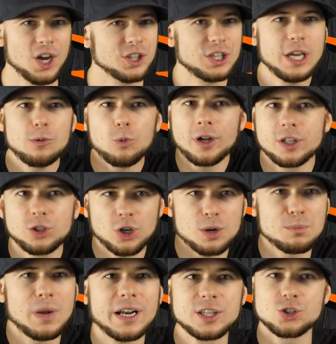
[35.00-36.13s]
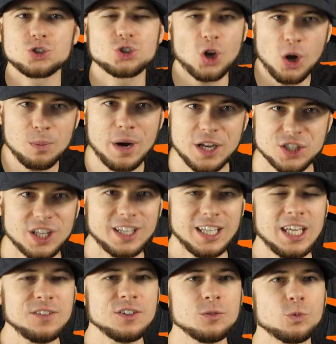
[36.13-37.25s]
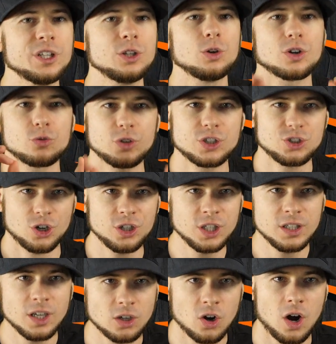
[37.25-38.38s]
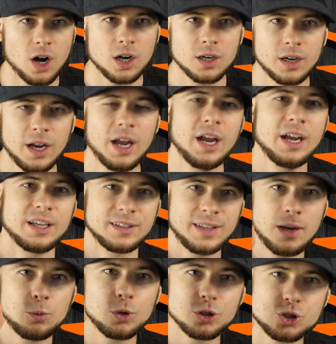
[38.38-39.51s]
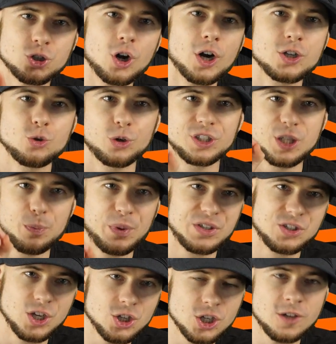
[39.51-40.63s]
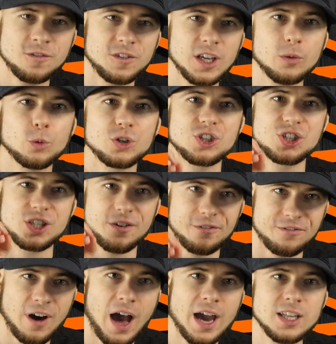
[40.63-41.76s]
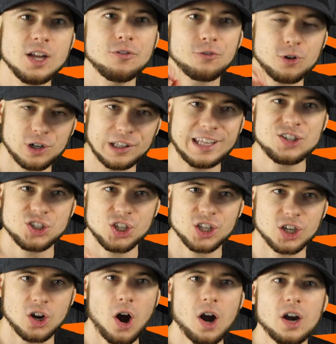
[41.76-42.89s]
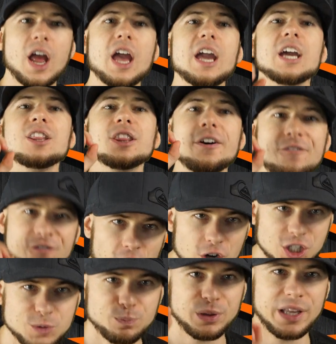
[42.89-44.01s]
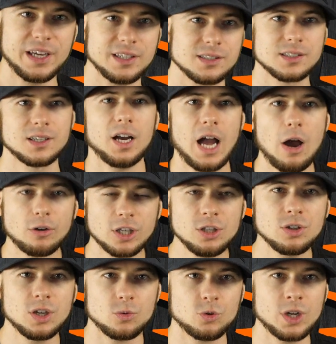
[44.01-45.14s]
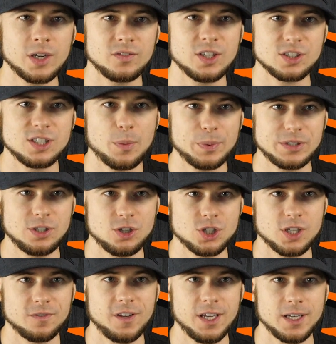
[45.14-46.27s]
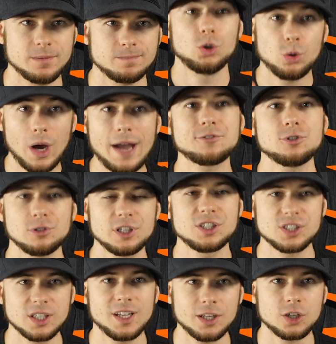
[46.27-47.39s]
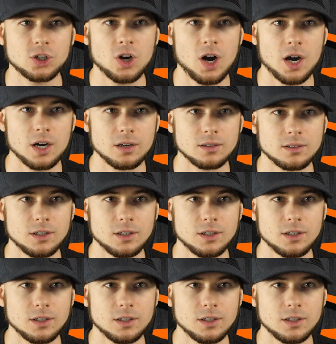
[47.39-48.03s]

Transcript: they want your money so much that even when you are returning the car, they will charge you a deposition fee, which is a fine for leasing the car in the first place. How can you get rid of this deposition fee? You have to lease another car.